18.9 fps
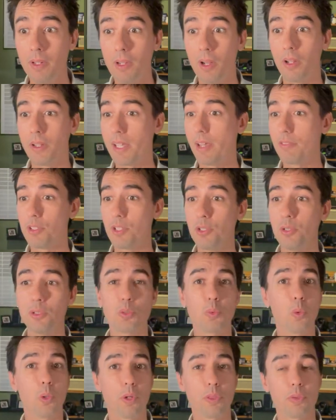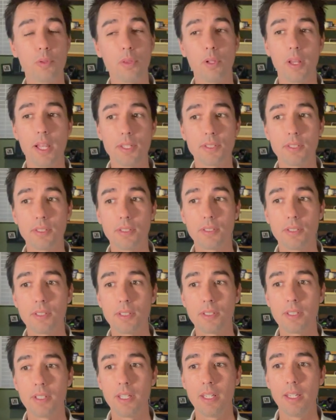All you have to do is work through the lessons
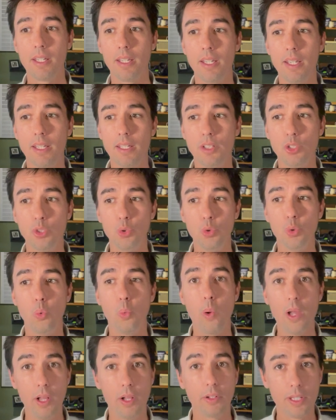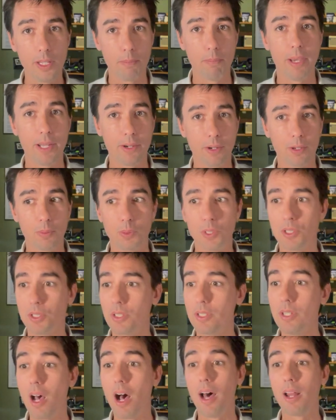and you will get better, which is
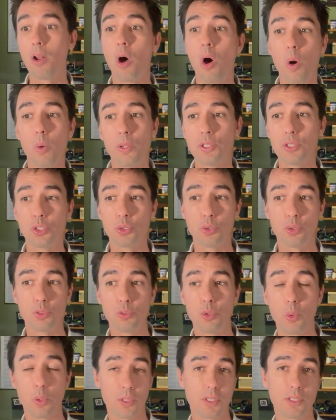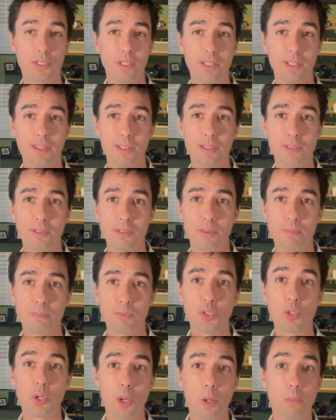not always true of courses like this.
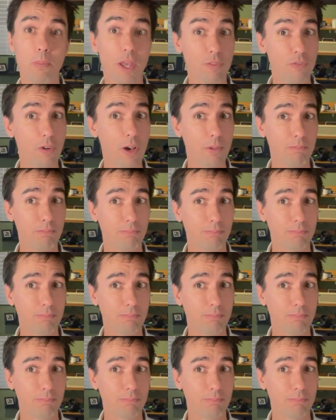So have fun.